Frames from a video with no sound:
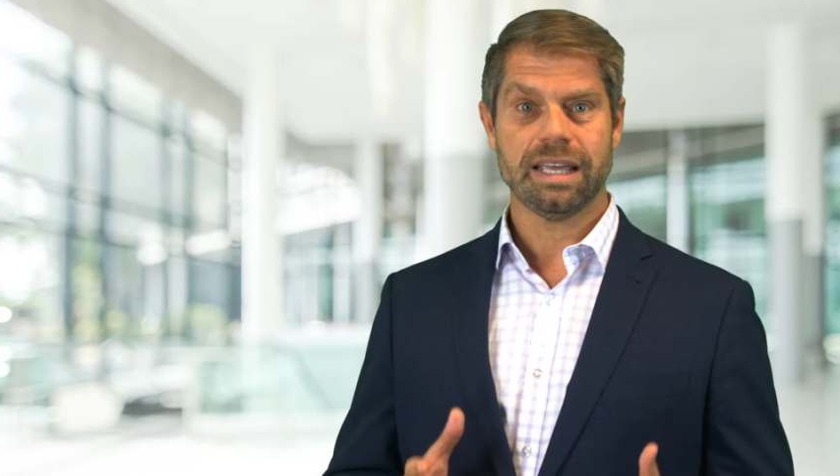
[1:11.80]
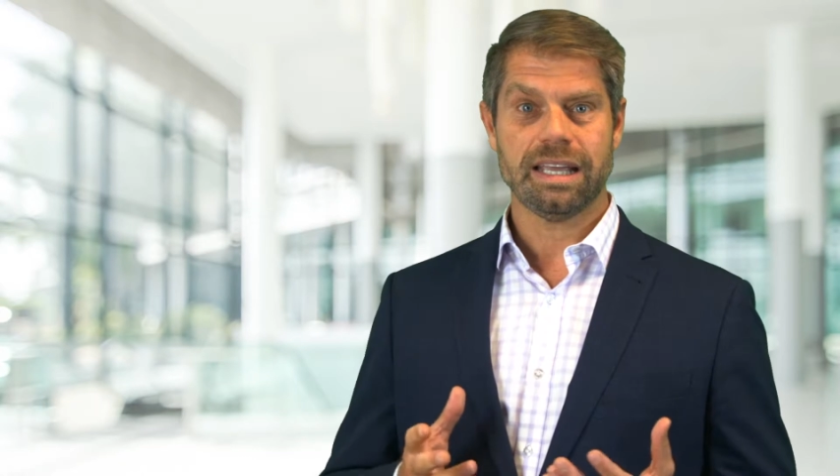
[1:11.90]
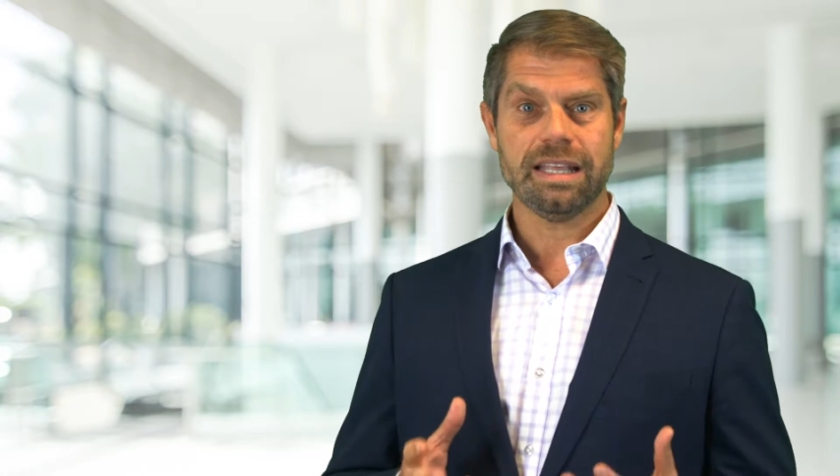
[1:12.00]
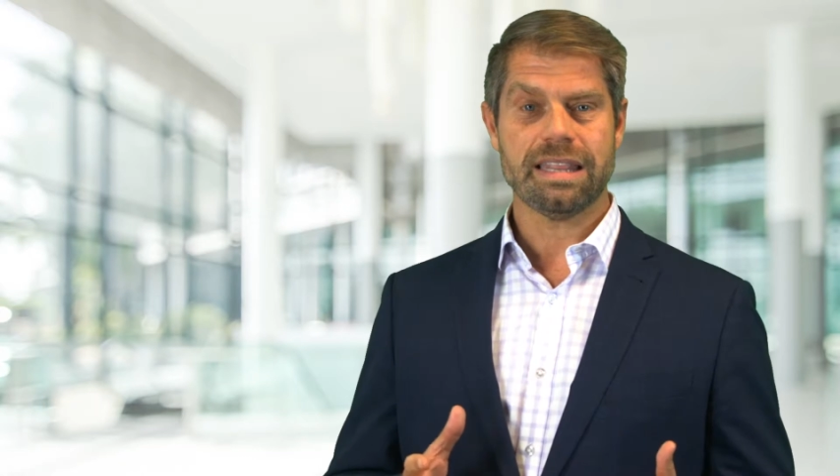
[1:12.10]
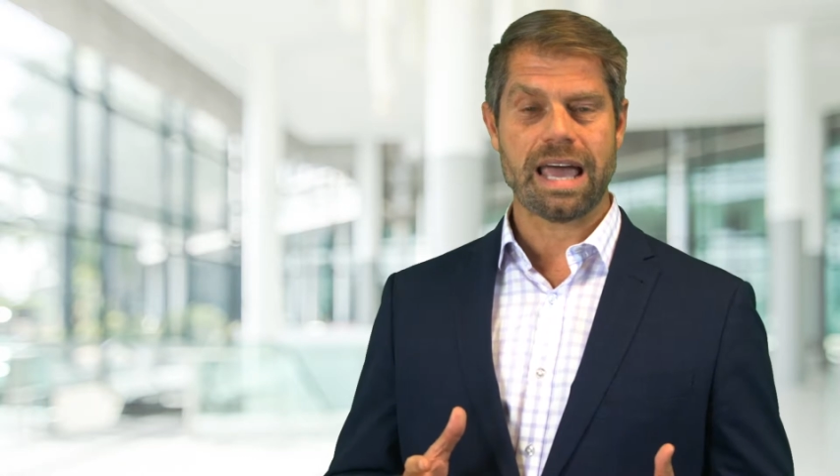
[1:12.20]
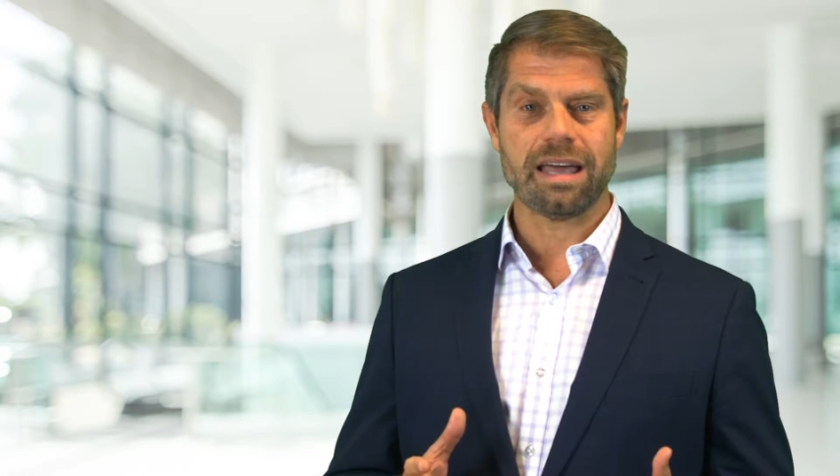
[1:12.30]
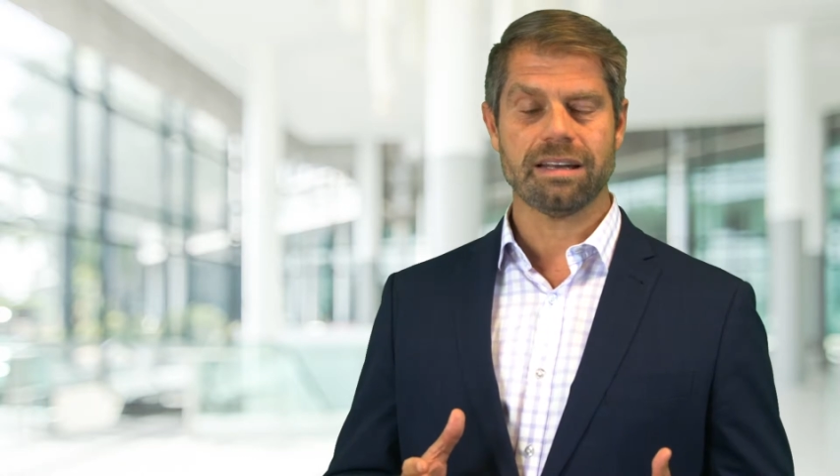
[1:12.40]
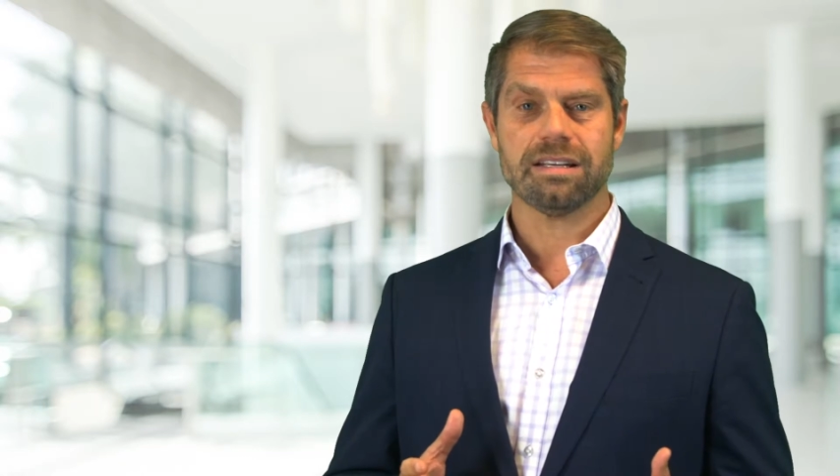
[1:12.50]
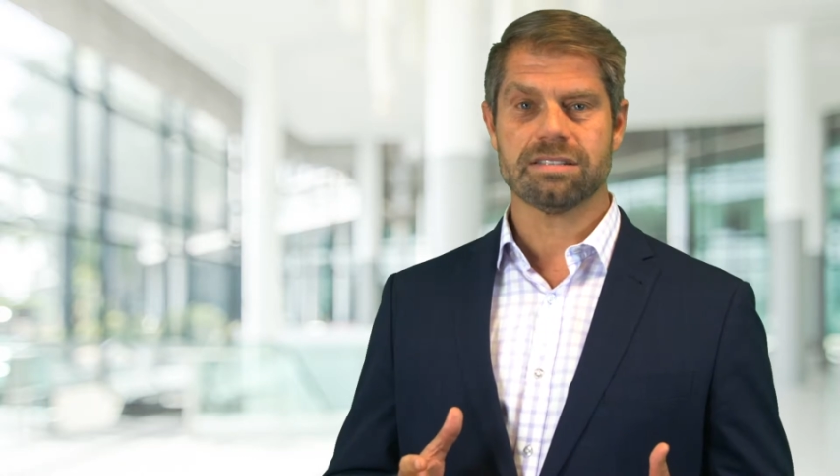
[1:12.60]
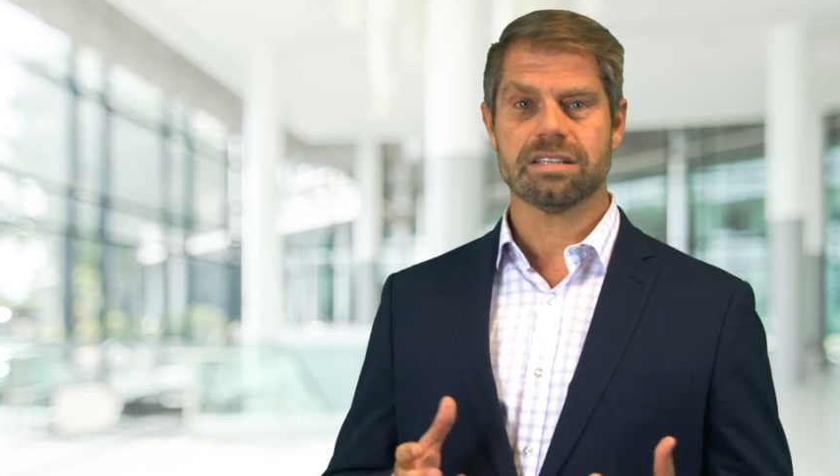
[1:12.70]
In that
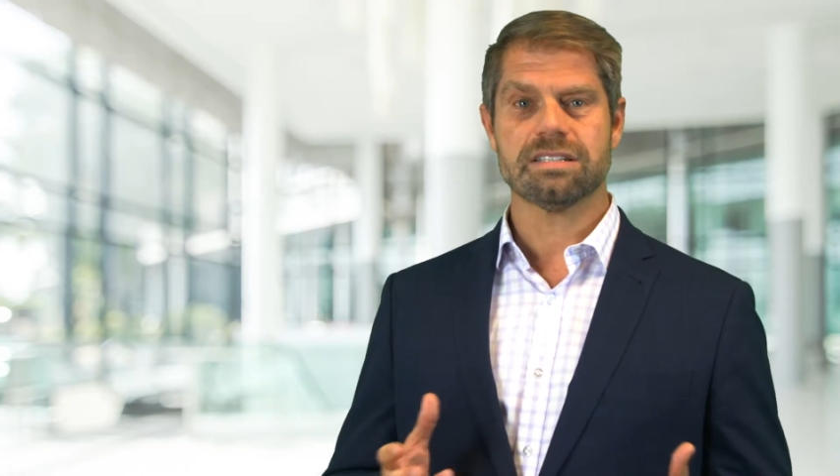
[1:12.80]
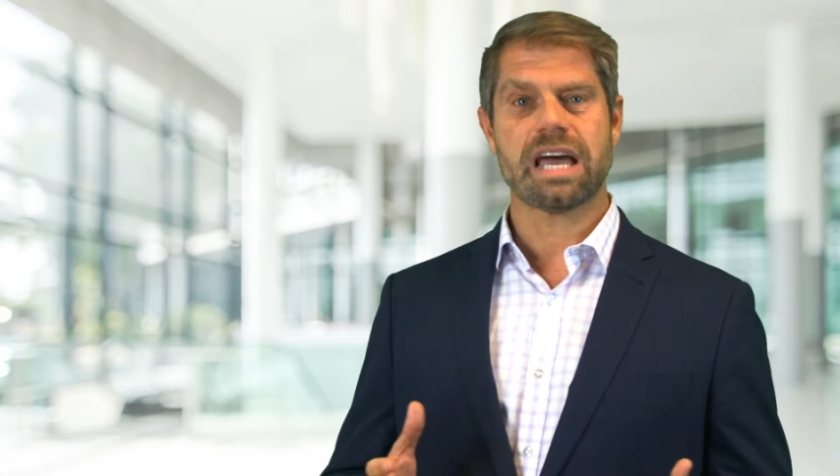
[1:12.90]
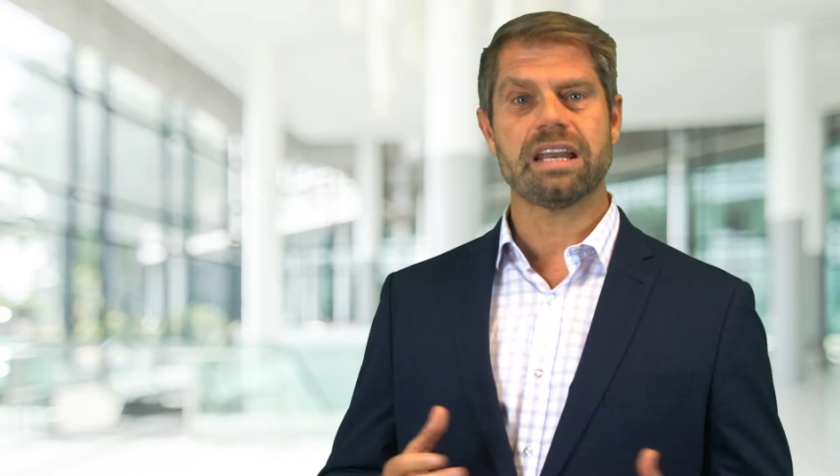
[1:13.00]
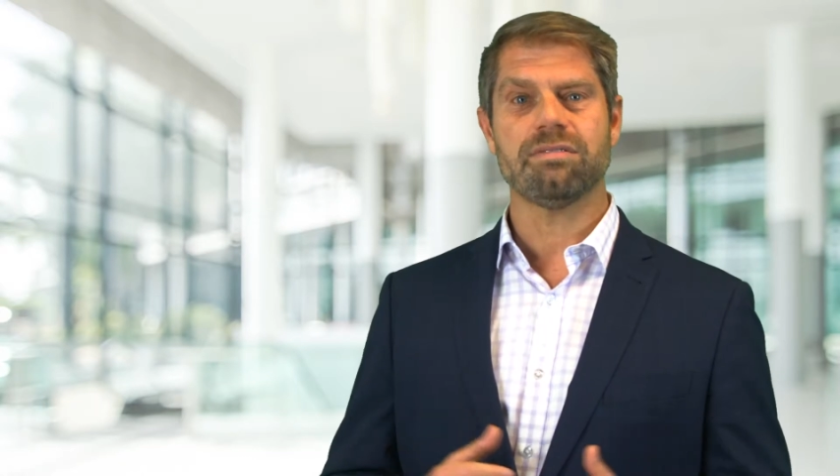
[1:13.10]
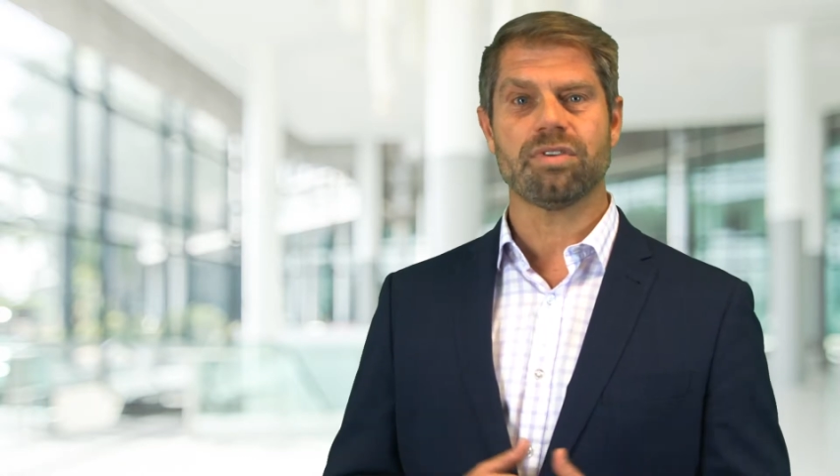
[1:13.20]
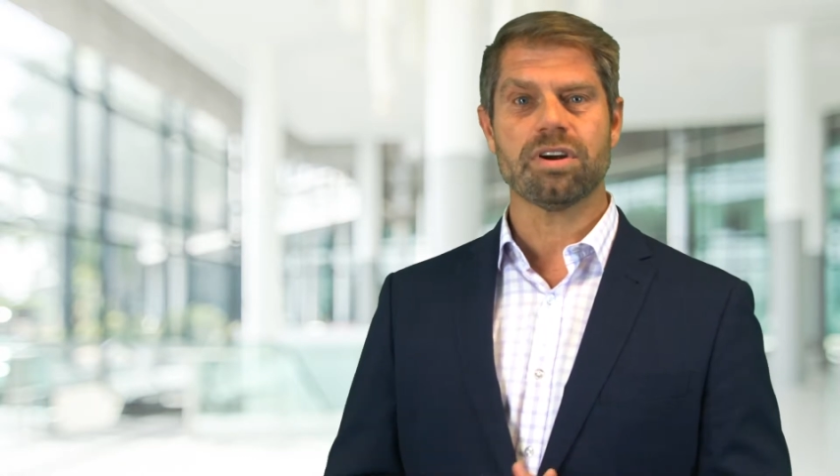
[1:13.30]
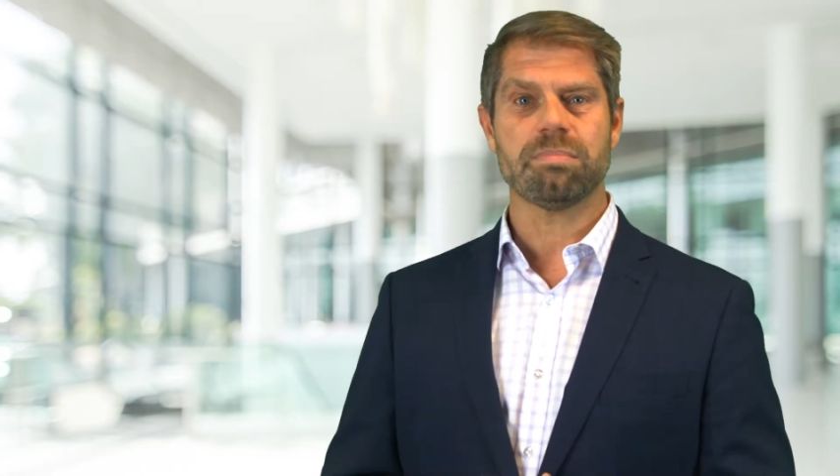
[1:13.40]
is containing very